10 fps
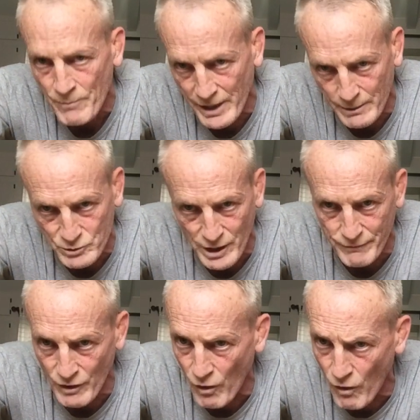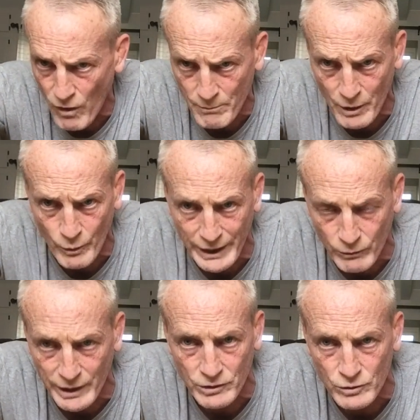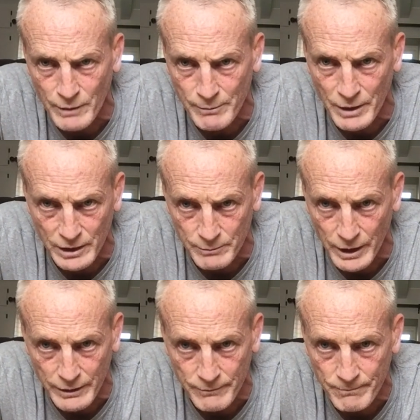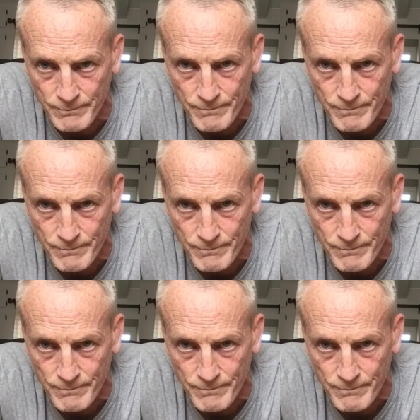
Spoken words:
and I'm driving all my weight right through my belly button.